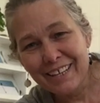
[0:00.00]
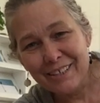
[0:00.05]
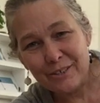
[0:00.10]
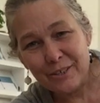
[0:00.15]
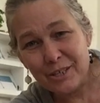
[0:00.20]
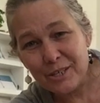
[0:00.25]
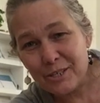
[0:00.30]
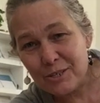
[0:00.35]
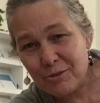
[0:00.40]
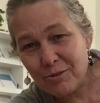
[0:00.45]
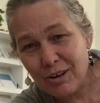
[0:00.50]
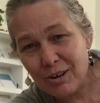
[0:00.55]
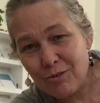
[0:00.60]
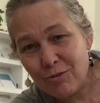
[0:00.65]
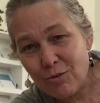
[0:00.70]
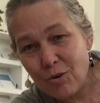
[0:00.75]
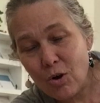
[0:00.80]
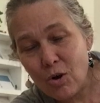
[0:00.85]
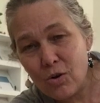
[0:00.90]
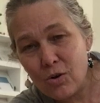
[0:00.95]
So you just want
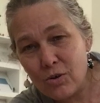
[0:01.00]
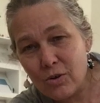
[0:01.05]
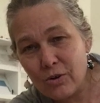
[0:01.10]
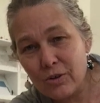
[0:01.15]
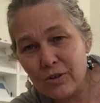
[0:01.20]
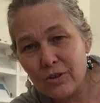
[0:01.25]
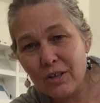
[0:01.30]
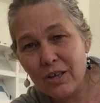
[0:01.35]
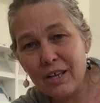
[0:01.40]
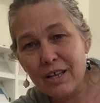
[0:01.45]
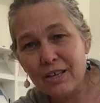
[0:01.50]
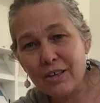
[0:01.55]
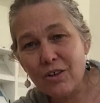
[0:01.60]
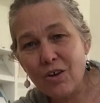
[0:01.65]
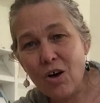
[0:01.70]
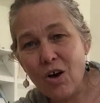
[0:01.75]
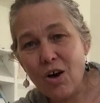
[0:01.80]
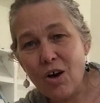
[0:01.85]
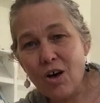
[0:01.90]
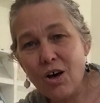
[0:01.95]
to roll
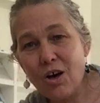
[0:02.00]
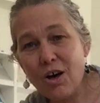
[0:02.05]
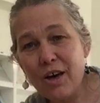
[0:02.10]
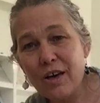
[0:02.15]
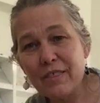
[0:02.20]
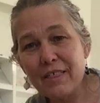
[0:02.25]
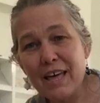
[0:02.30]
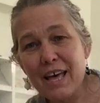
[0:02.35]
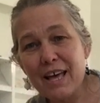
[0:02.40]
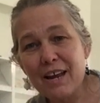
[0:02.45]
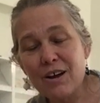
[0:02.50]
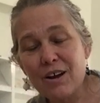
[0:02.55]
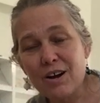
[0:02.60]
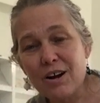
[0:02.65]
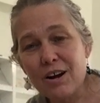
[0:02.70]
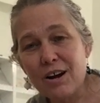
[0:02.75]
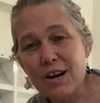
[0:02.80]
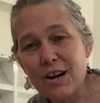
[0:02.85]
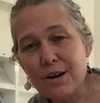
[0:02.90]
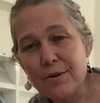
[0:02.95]
along that
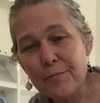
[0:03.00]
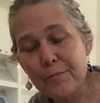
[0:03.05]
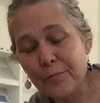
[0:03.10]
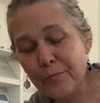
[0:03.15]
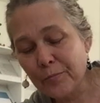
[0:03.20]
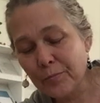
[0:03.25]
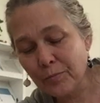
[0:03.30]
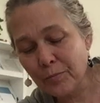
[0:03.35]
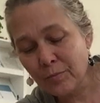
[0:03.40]
arm.